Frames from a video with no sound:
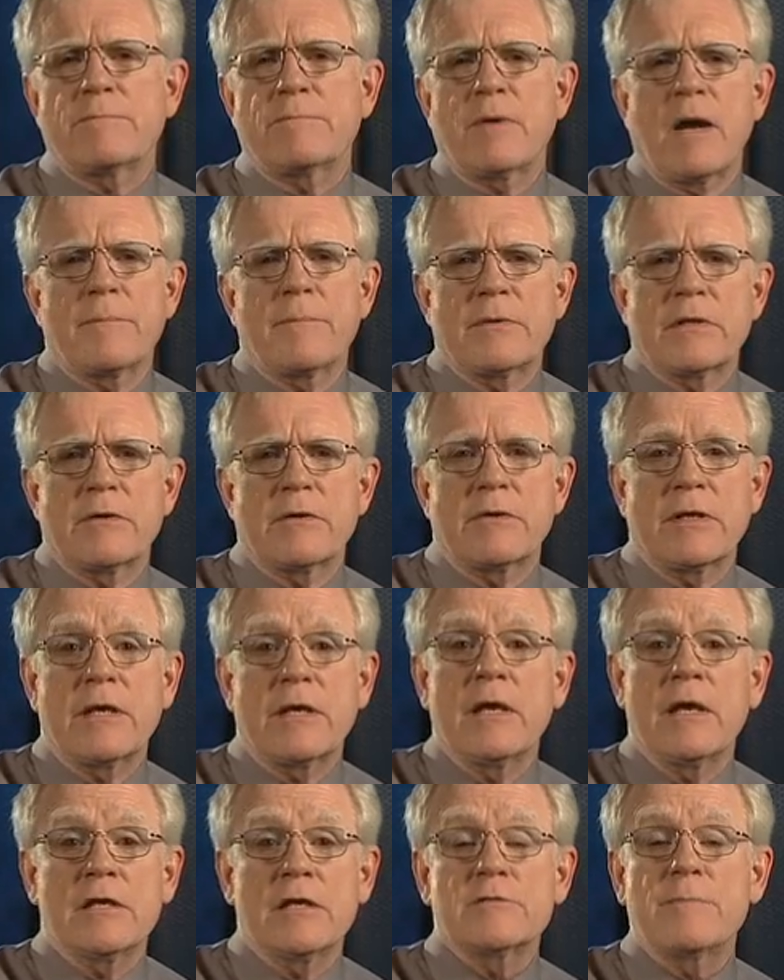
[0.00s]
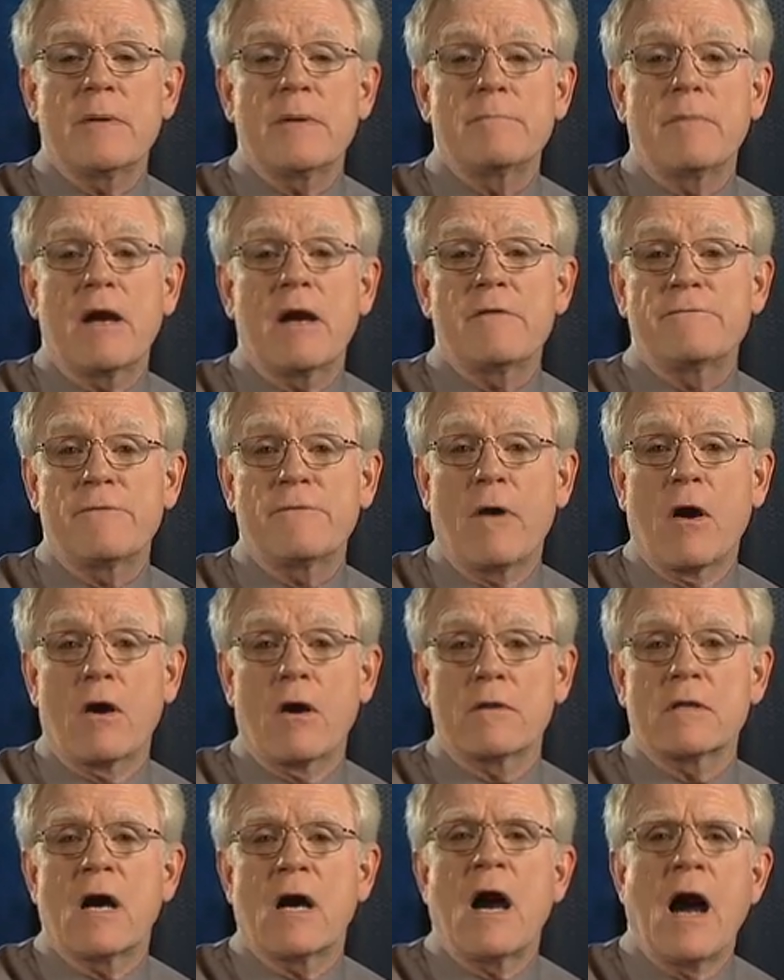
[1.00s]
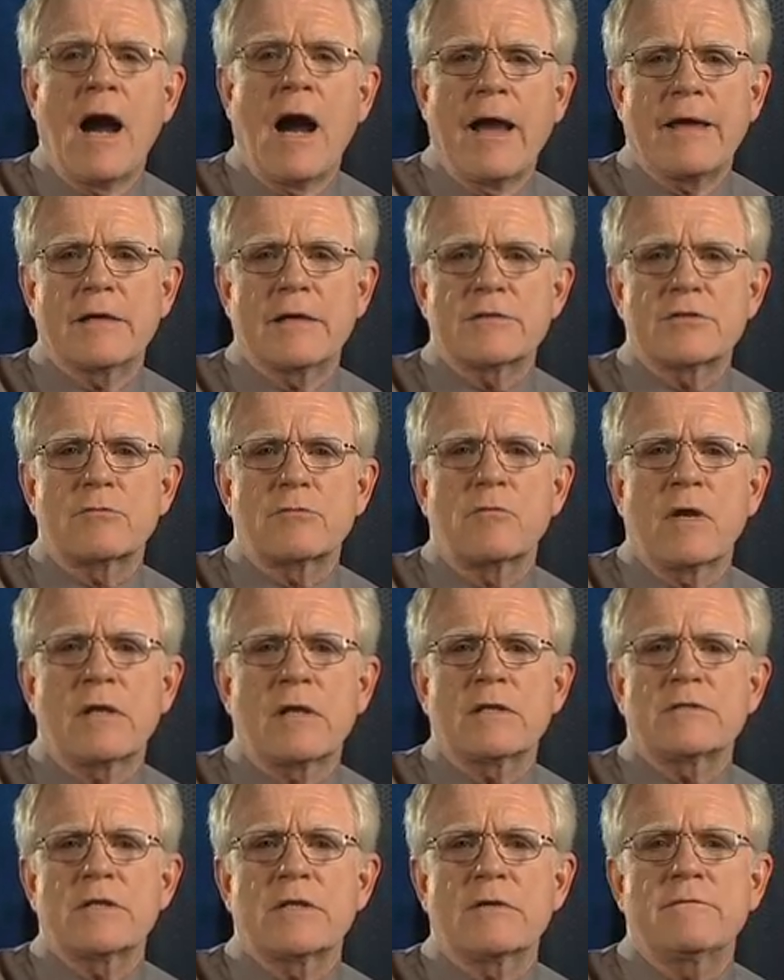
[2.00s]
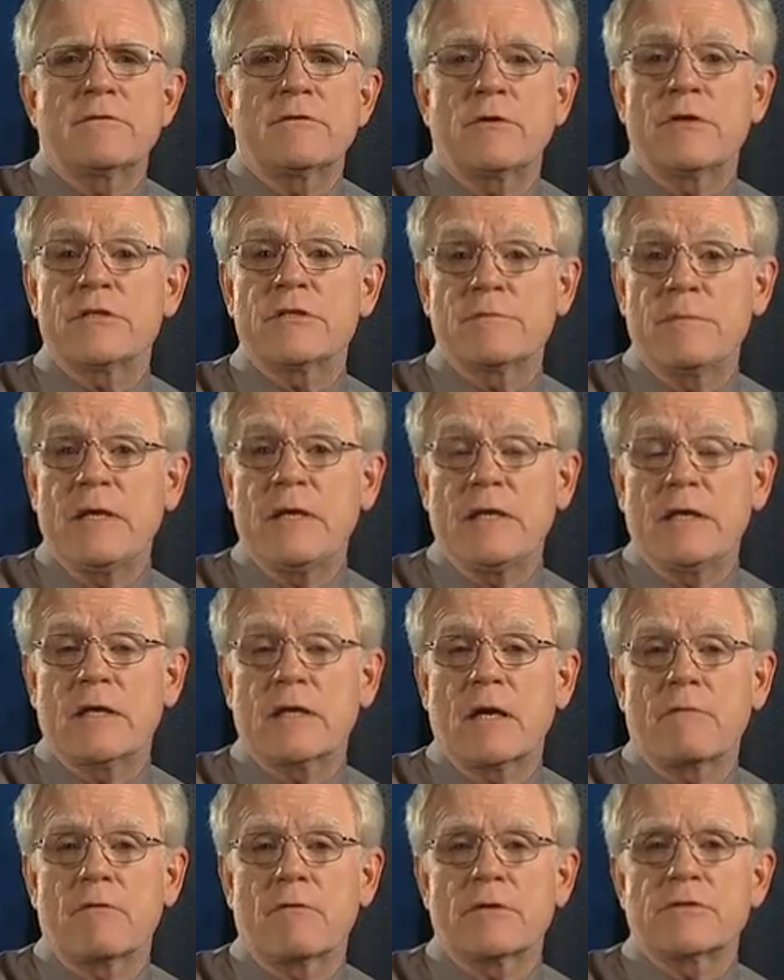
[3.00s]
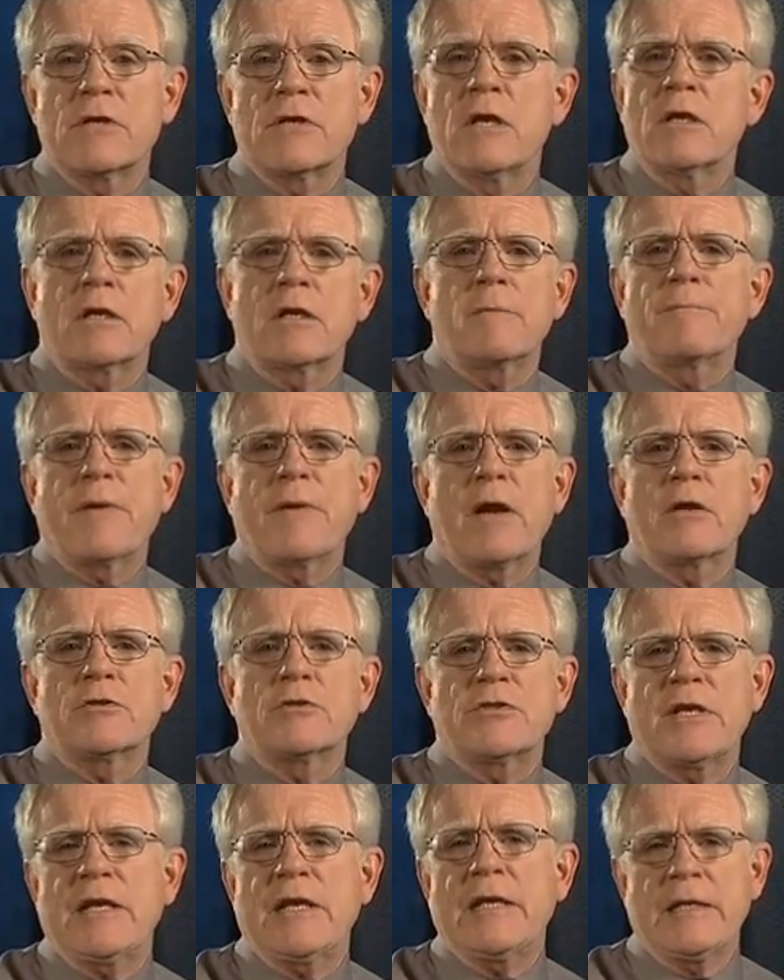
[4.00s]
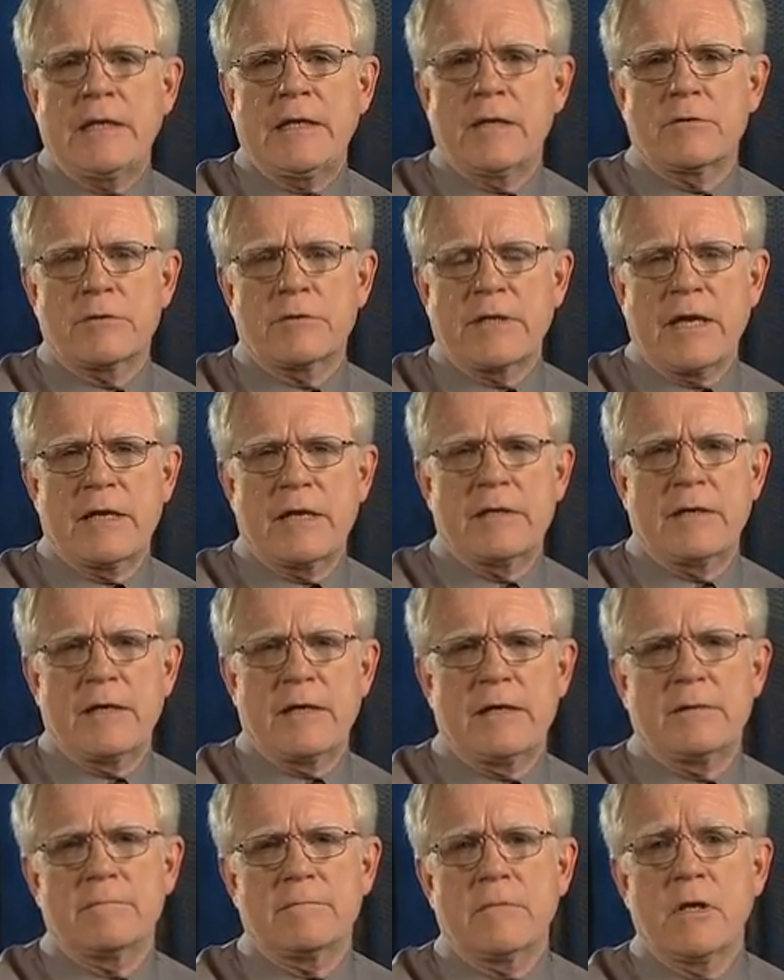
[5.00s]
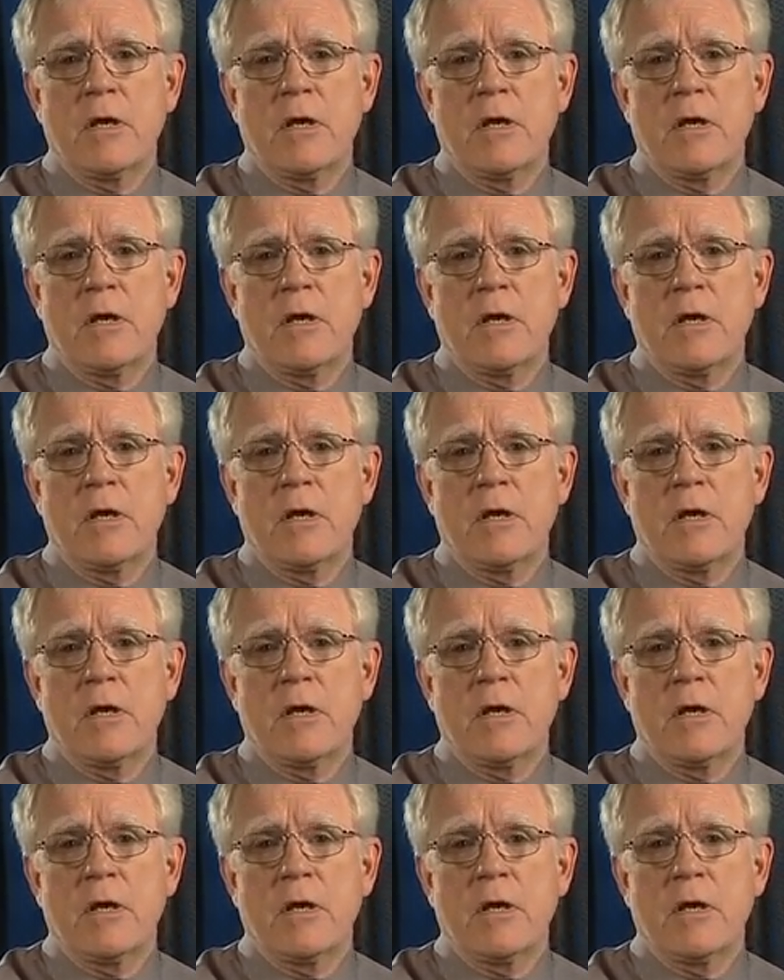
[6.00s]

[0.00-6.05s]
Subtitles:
popularity has been by far the highest relative to his media coverage compared to any other candidate.